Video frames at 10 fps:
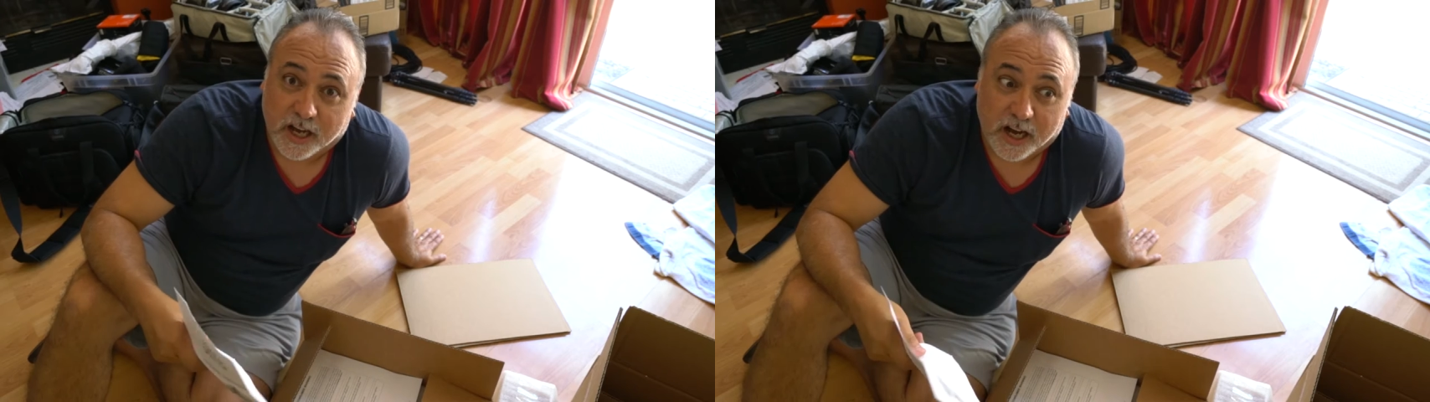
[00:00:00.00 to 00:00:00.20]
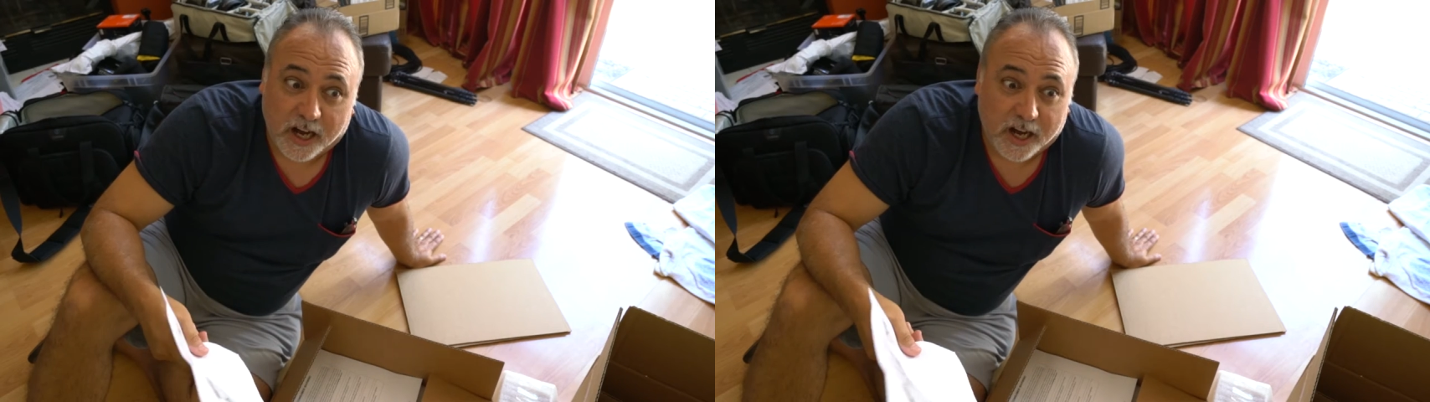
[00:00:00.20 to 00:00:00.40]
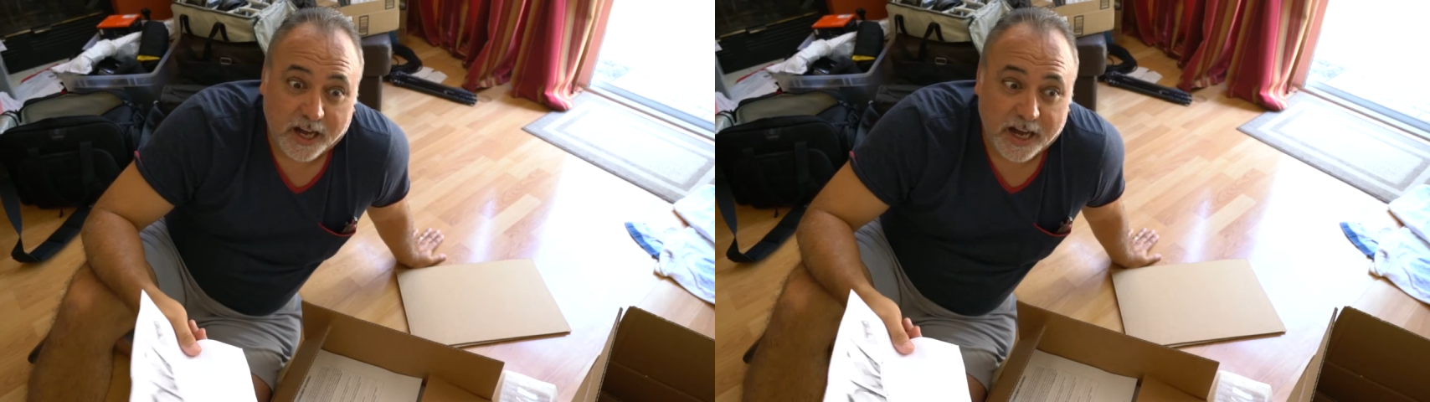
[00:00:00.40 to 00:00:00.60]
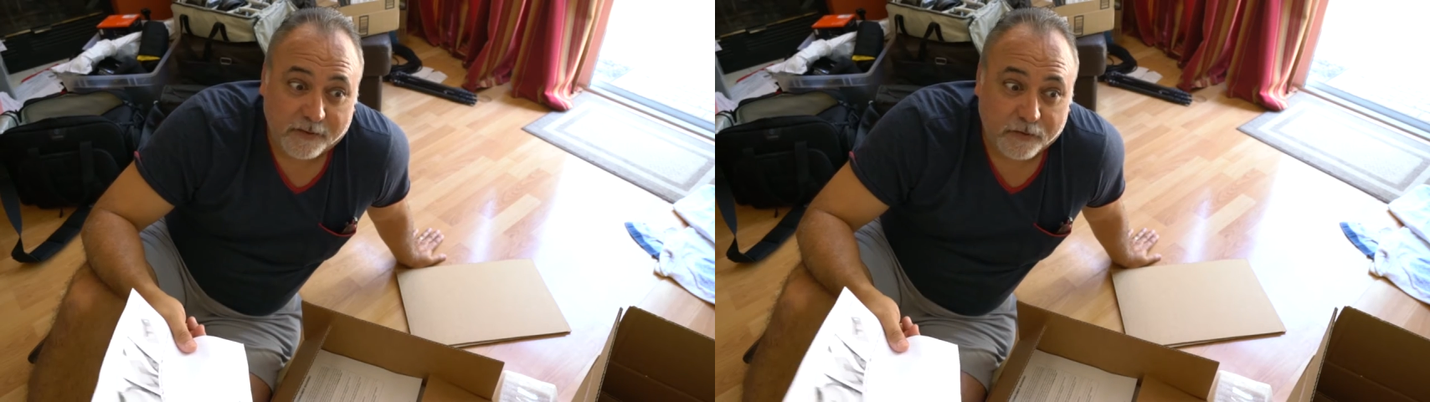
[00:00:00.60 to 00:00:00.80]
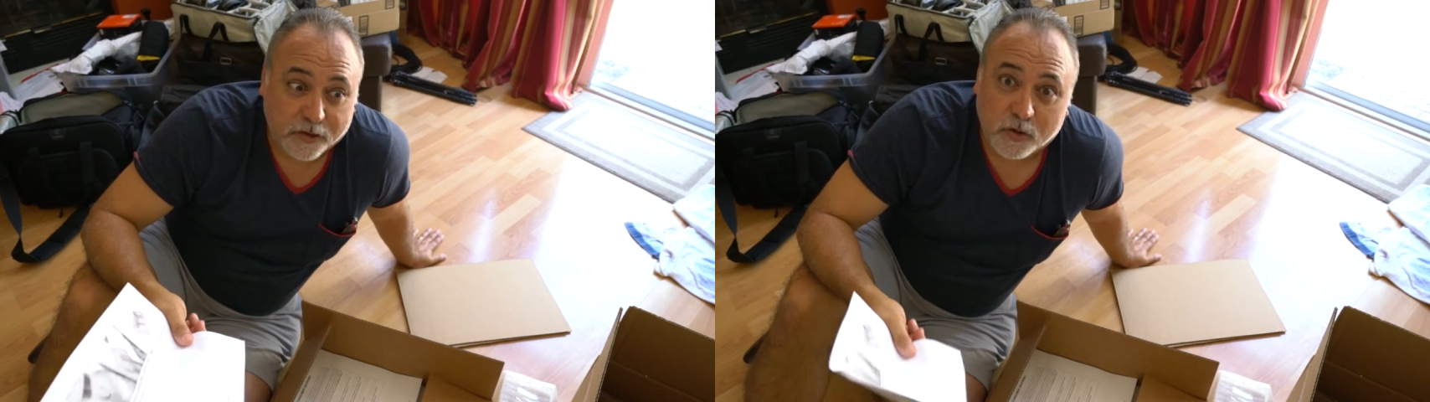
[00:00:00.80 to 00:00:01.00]
uh,
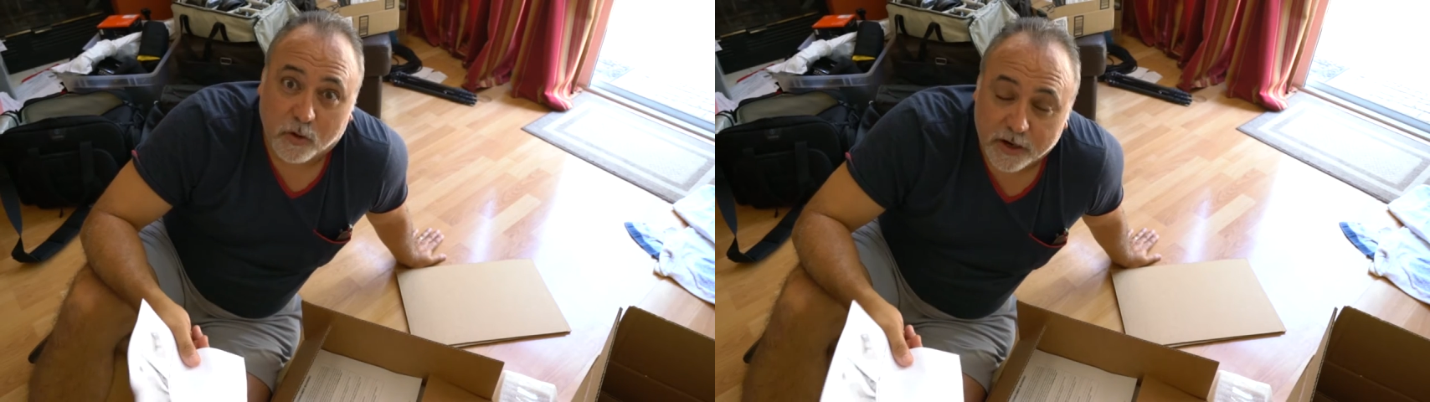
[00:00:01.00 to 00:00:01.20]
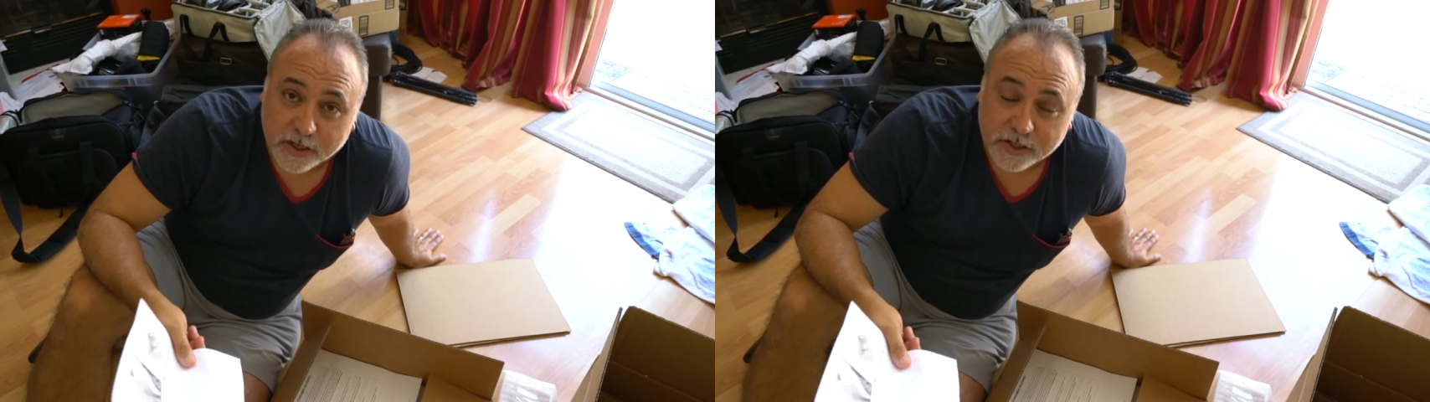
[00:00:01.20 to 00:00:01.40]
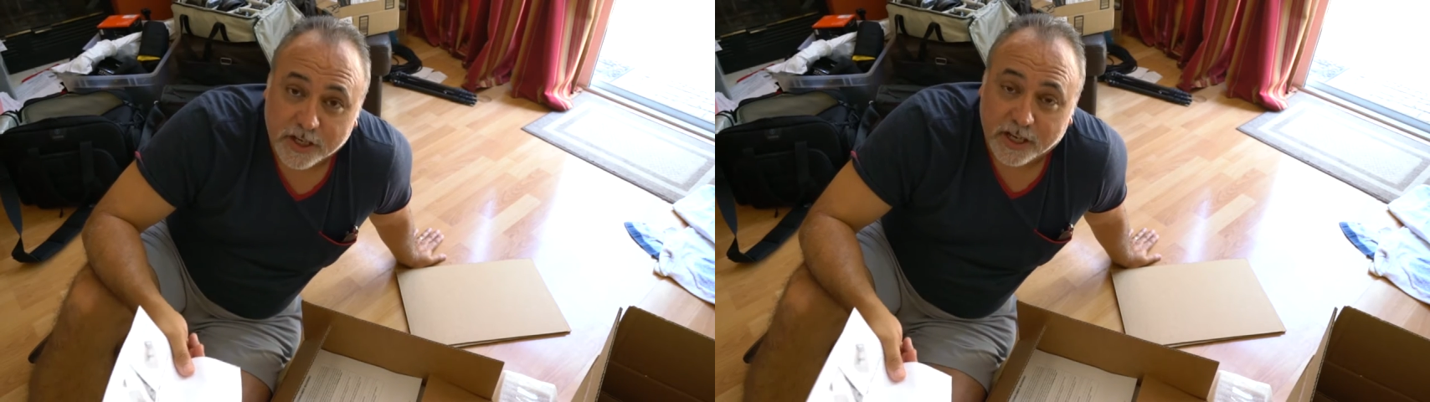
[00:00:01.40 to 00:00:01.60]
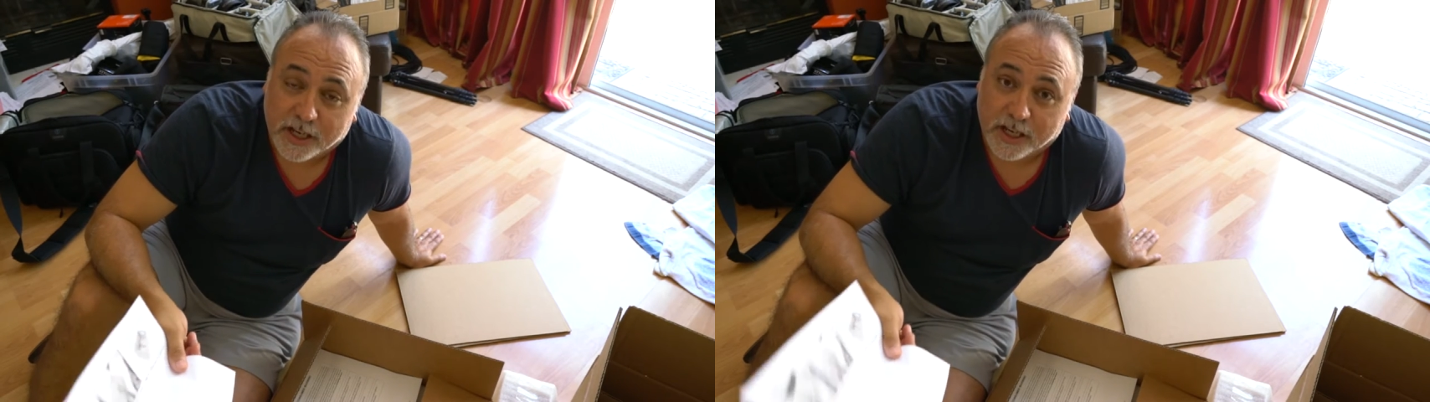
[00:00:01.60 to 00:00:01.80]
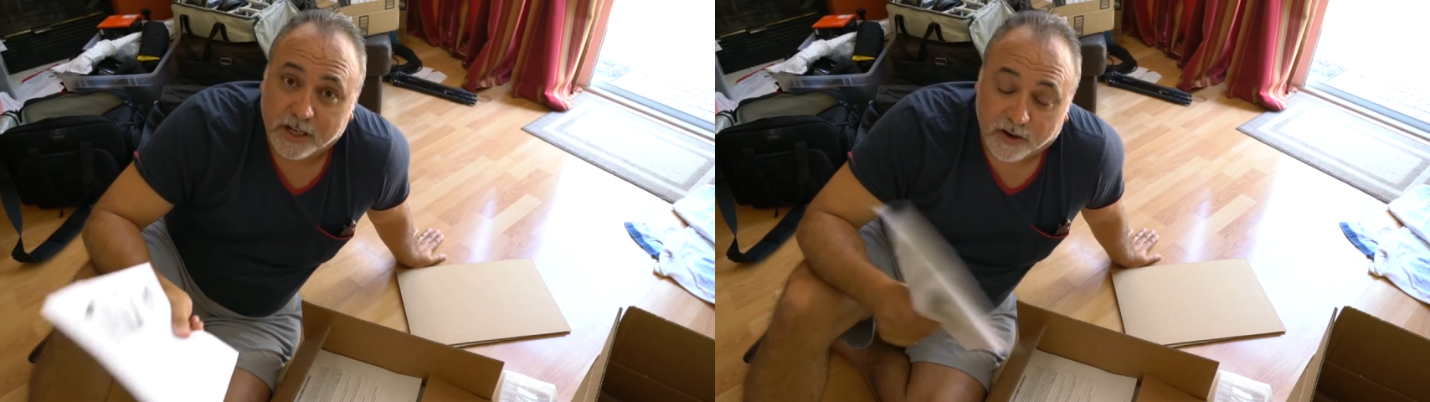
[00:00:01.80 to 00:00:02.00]
for storage.
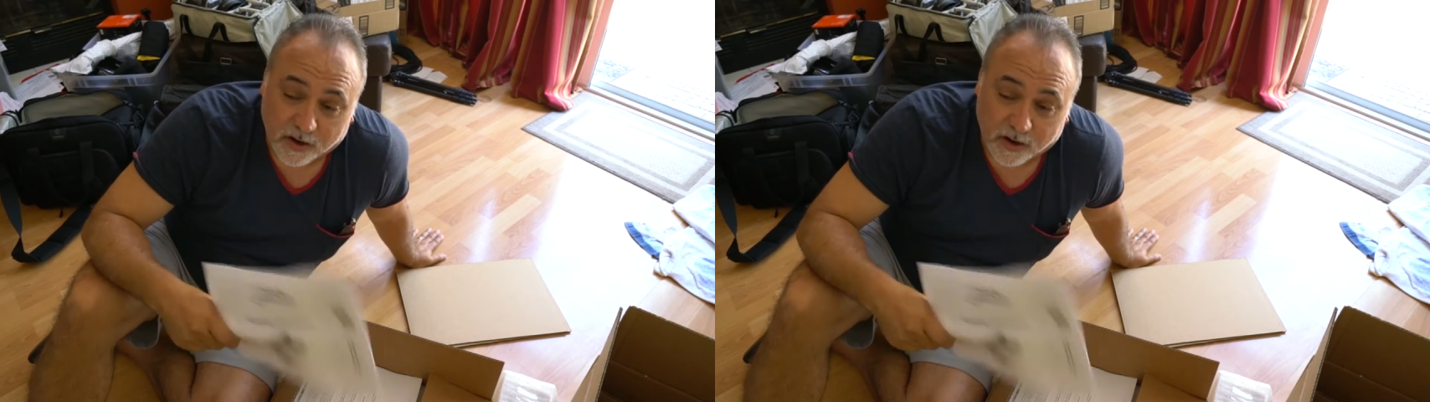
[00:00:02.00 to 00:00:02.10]
It